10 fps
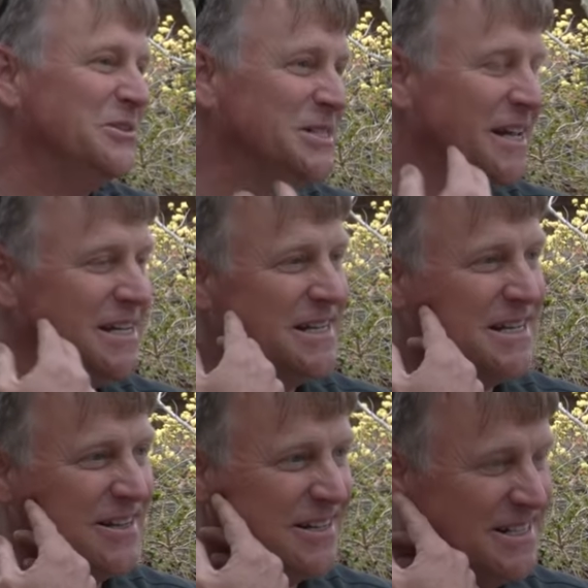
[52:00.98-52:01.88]
I used to like to
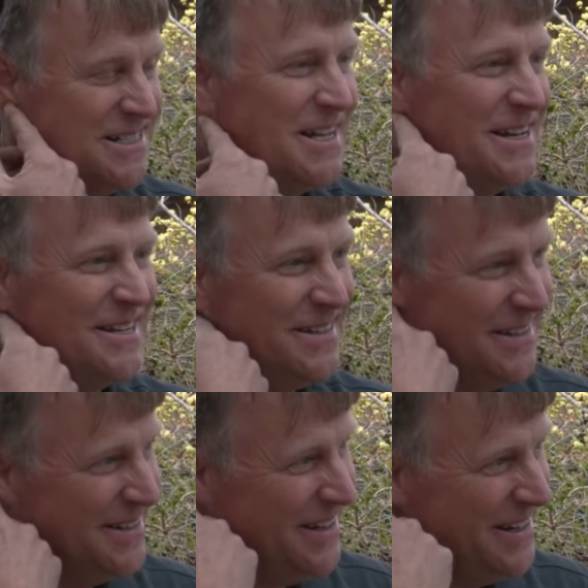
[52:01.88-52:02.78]
tell it is like
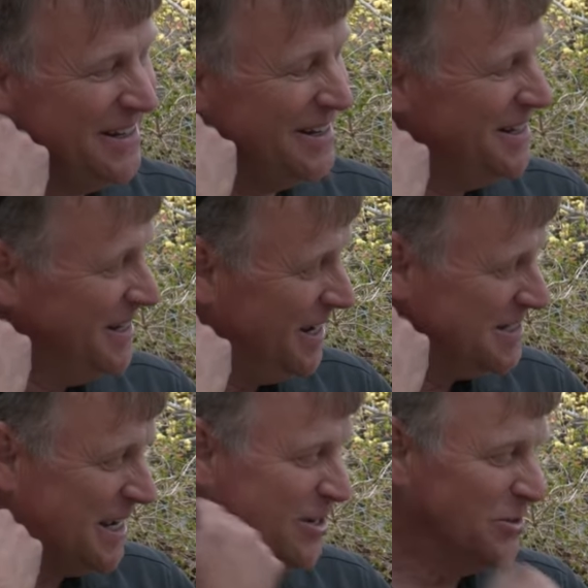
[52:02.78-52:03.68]
a
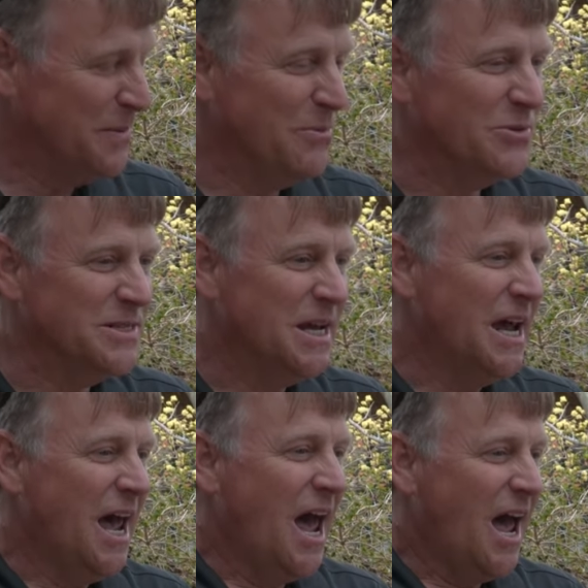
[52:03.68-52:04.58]
tale. People,
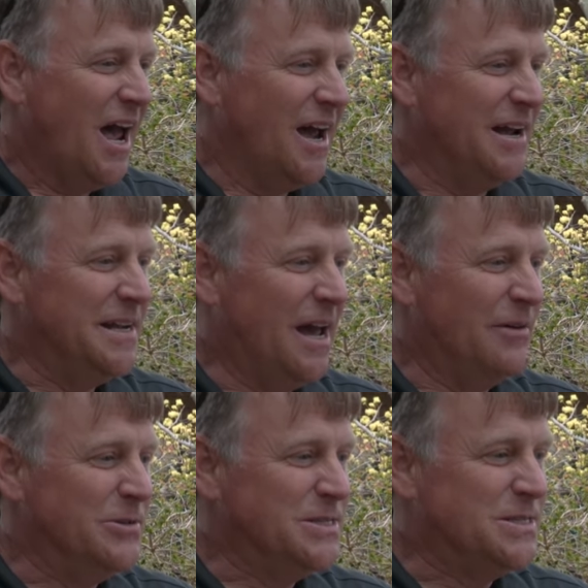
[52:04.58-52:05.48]
I,
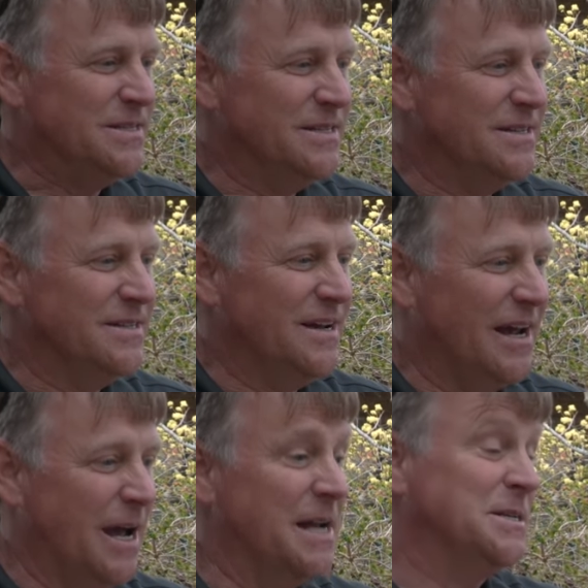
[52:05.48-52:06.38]
I was,
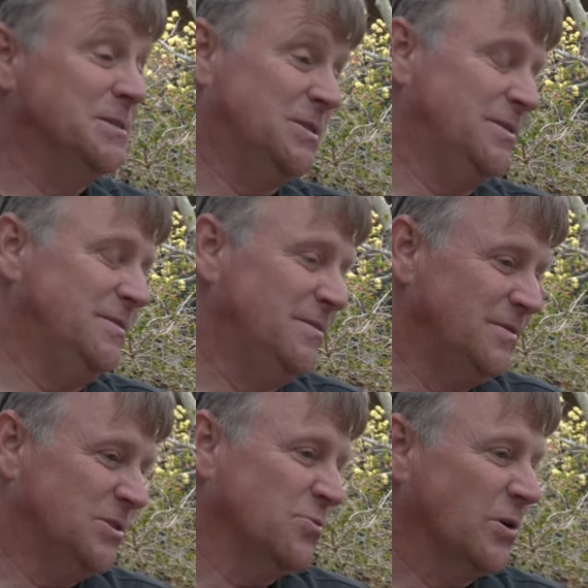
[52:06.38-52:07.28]
I got to
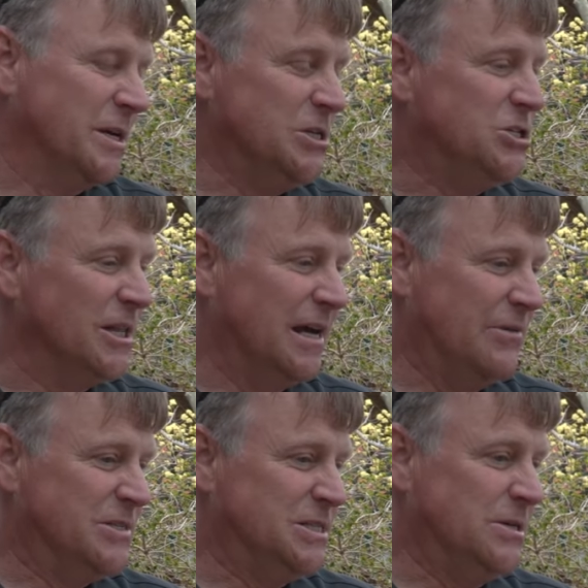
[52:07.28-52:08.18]
to work in Chile.
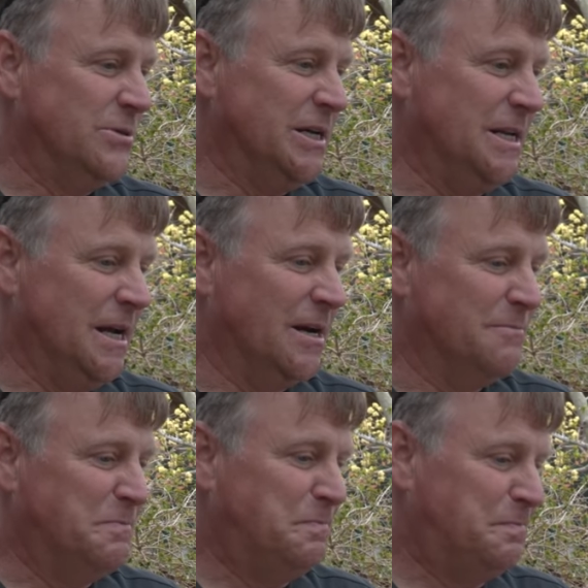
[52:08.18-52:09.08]
I was doing.
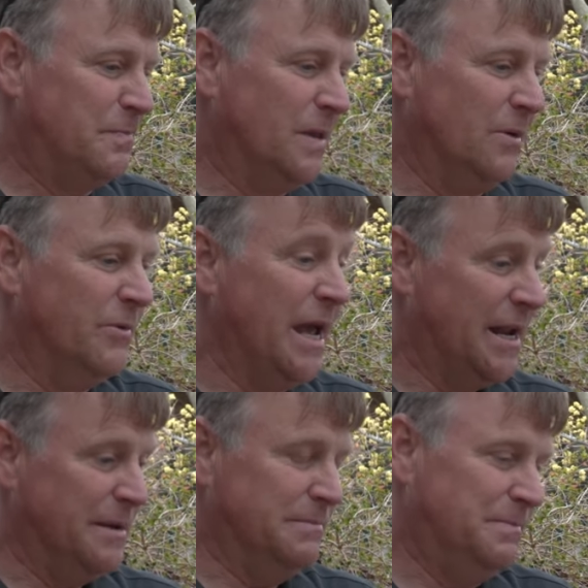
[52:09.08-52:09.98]
Um, we
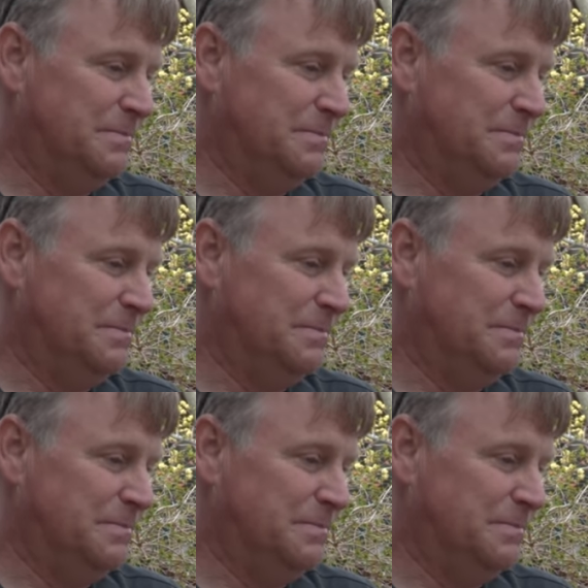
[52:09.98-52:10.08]
had a